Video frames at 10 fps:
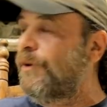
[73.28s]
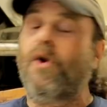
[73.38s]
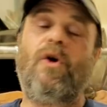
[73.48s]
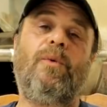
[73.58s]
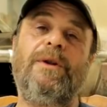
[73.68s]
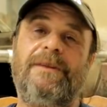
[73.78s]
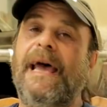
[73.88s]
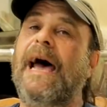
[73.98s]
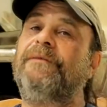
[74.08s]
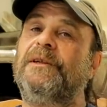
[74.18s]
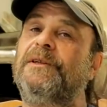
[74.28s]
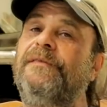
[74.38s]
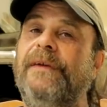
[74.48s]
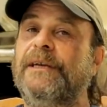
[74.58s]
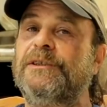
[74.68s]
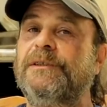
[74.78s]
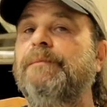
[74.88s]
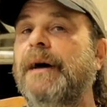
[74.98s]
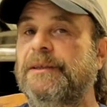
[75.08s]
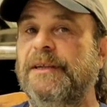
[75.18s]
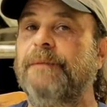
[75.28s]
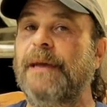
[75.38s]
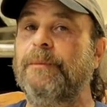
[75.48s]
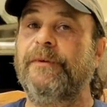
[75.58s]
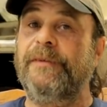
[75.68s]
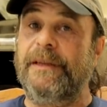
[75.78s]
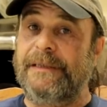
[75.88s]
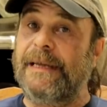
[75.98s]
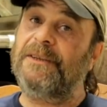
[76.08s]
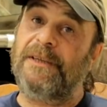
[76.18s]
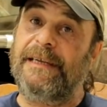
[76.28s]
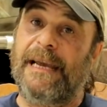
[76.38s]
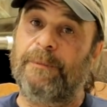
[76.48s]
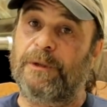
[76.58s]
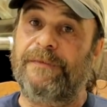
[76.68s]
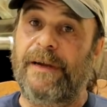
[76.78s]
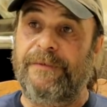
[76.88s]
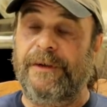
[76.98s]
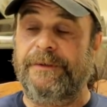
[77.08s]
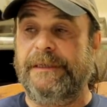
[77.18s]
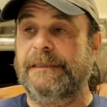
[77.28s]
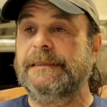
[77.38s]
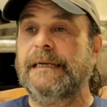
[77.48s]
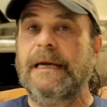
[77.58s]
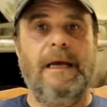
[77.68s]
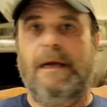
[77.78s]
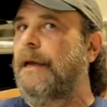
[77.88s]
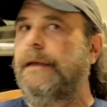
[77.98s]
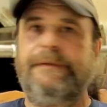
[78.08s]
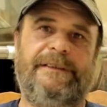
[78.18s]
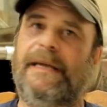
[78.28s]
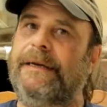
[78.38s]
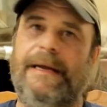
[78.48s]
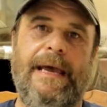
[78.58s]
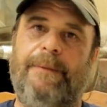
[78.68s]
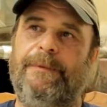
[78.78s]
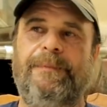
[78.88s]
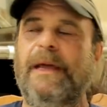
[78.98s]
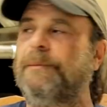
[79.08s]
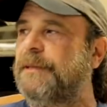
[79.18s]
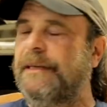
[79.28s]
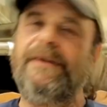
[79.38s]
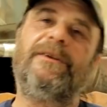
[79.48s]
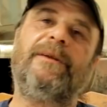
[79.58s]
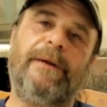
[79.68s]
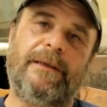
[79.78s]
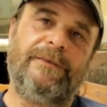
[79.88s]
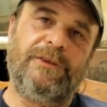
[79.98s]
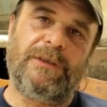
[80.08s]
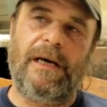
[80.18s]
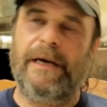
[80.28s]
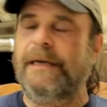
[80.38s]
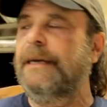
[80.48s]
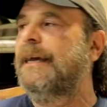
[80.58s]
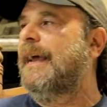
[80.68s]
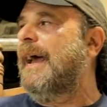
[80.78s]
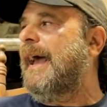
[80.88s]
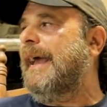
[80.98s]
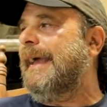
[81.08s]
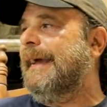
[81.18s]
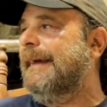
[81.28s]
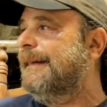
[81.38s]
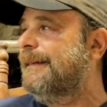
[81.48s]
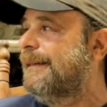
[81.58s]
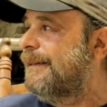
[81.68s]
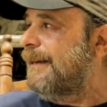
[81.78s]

goal was to have this finished by September for the Tennessee Gambler 500. It's not going to happen. I'm sitting here in the middle of July, and